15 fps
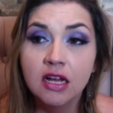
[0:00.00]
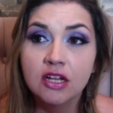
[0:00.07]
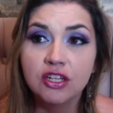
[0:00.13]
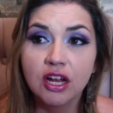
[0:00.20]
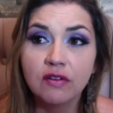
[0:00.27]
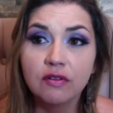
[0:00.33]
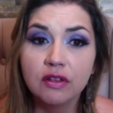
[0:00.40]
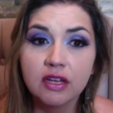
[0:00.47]

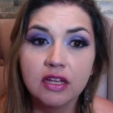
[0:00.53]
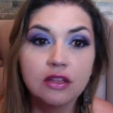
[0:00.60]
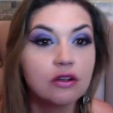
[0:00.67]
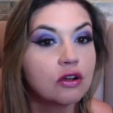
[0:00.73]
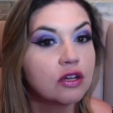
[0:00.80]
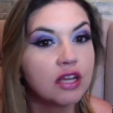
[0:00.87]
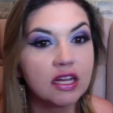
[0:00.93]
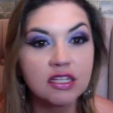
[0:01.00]
generally
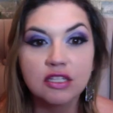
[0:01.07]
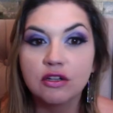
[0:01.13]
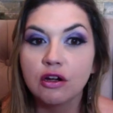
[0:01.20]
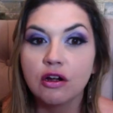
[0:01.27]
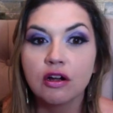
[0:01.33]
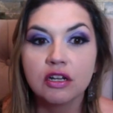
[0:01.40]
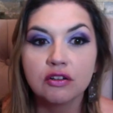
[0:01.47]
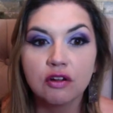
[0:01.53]
there
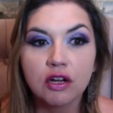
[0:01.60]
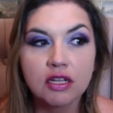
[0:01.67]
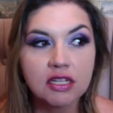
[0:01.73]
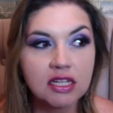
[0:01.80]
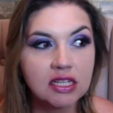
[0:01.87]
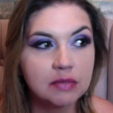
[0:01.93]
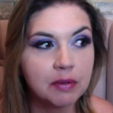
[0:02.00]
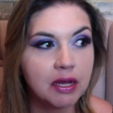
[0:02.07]
are
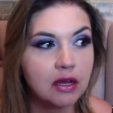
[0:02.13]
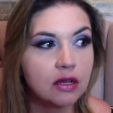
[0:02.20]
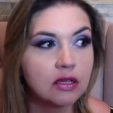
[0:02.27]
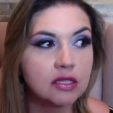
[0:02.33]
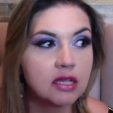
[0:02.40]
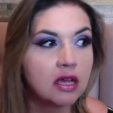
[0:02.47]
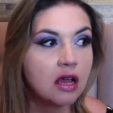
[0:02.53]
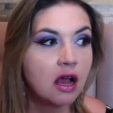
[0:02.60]
uncrossing spells.